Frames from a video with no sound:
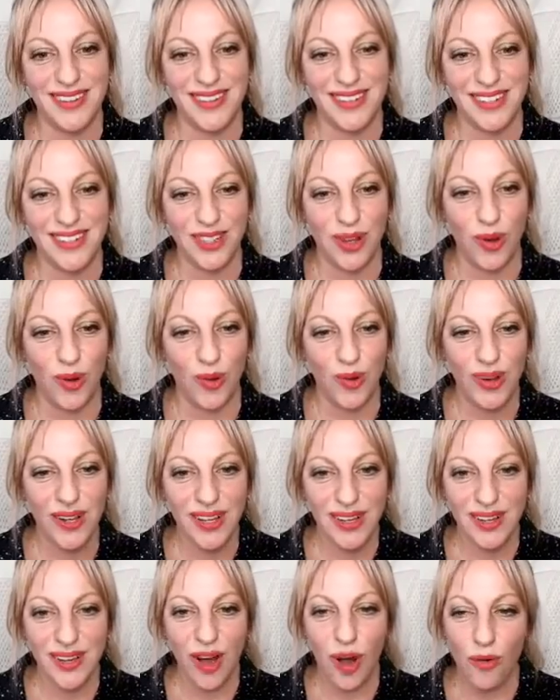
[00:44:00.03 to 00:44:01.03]
it.
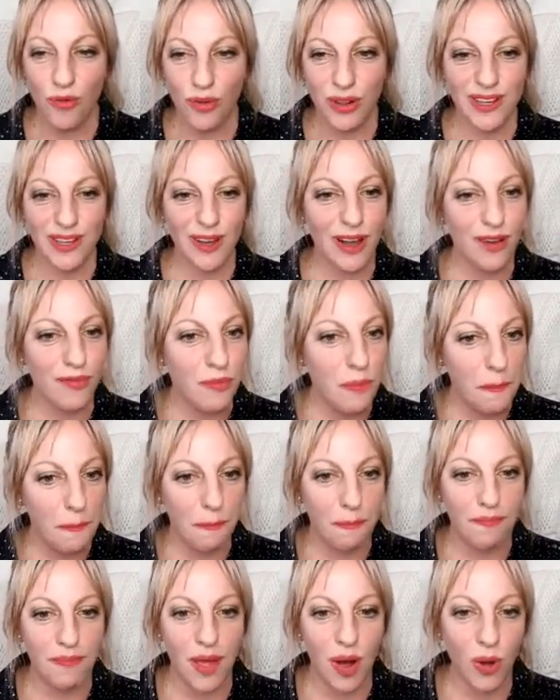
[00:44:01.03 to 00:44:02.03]
So hopefully you'll have
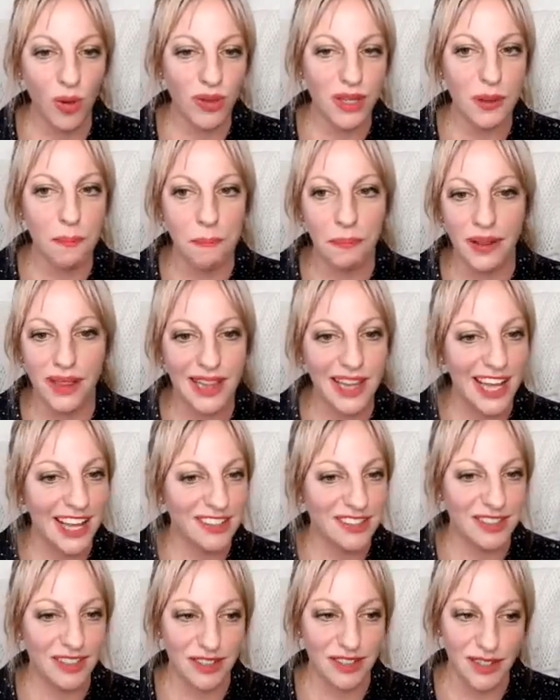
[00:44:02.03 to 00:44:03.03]
only
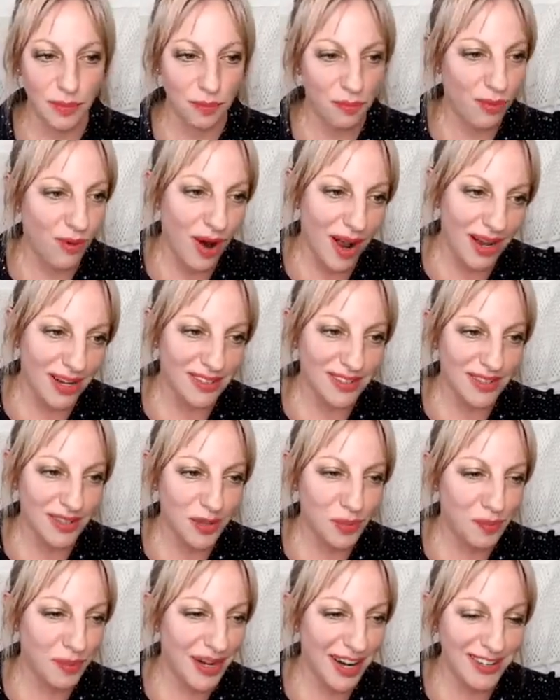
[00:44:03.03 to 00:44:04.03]
pleasant
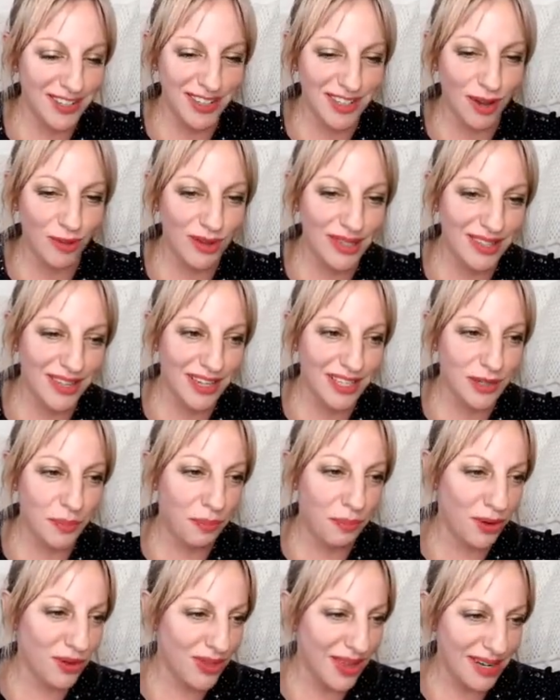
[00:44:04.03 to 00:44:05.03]
surprises, but I just always
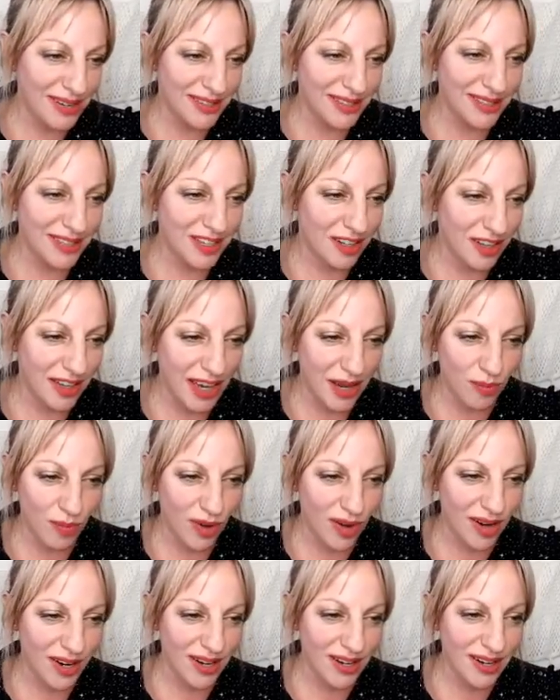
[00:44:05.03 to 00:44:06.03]
like to put that
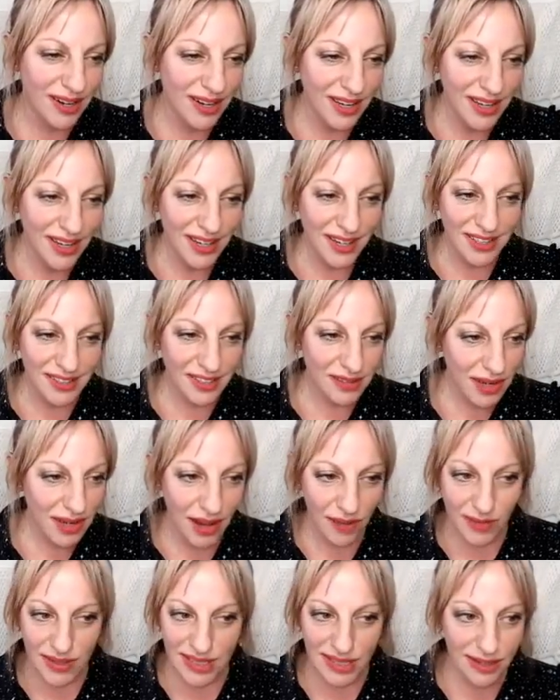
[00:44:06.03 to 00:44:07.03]
disclaimer in, because
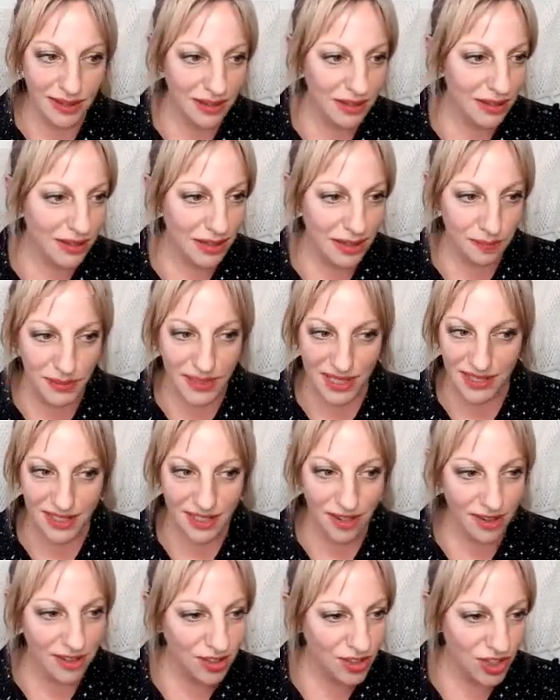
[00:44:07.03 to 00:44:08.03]
sometimes an eclipse
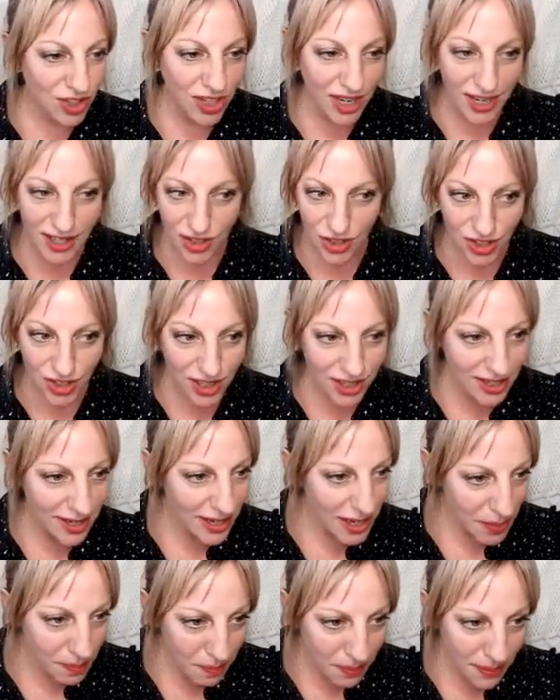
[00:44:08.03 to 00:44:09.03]
is here to shake
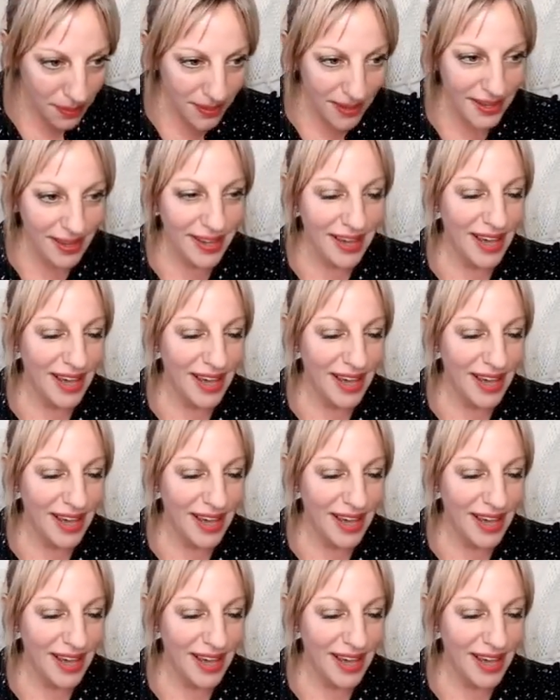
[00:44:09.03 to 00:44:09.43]
shit up,